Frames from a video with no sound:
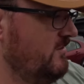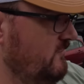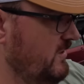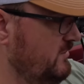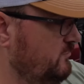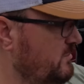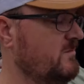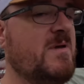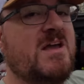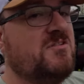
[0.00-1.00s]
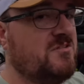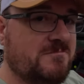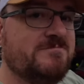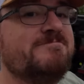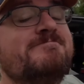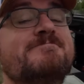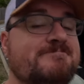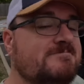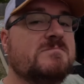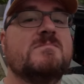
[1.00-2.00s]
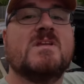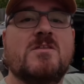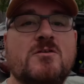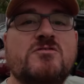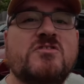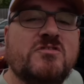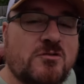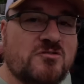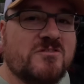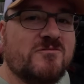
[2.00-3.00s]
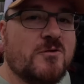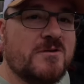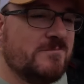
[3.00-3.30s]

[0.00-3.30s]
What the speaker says: flares wouldn't match, there's a solution for you.